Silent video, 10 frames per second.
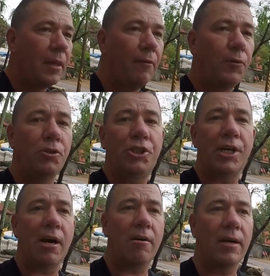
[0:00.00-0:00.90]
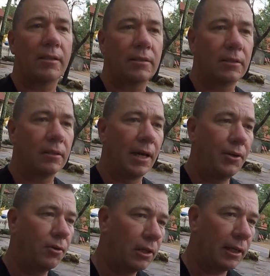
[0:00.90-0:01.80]
if you share it
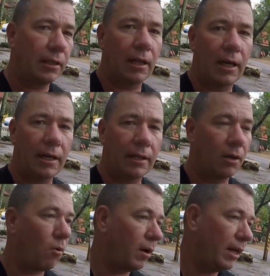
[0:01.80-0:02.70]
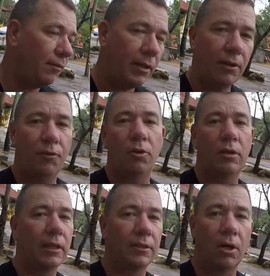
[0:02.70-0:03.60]
and you click like, or even if you
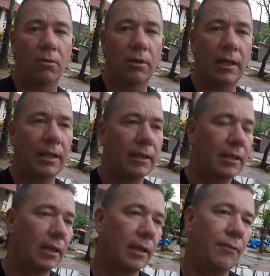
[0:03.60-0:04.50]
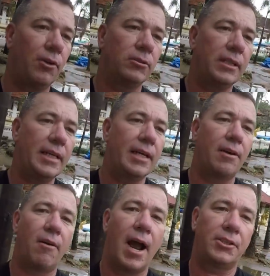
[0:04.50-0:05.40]
click don't like, if there's any
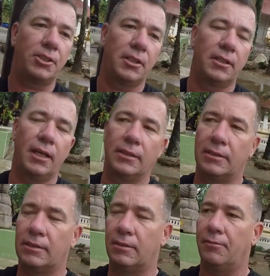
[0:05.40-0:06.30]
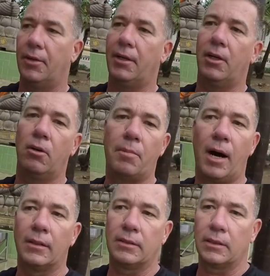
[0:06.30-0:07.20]
interaction in the video,
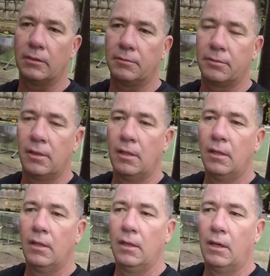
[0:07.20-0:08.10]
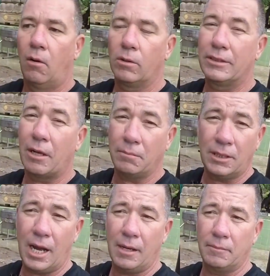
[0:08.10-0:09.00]
positive or
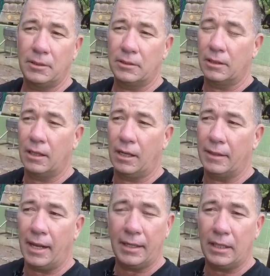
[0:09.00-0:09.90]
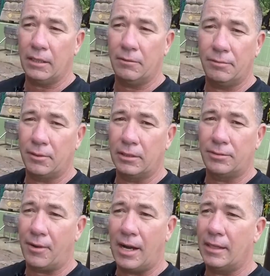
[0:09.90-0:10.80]
sometimes negative, is
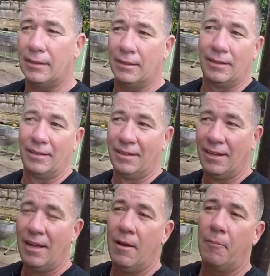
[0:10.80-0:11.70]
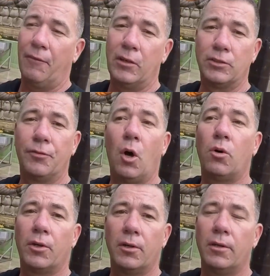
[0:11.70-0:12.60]
fine. But if it's
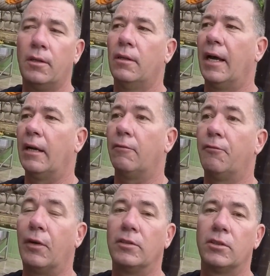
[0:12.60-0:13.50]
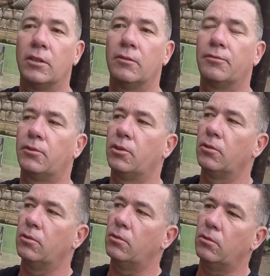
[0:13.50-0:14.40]
vulgar and offensive
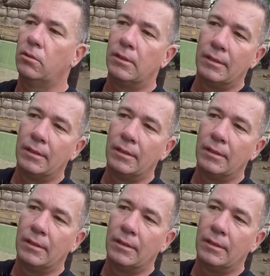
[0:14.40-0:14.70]
to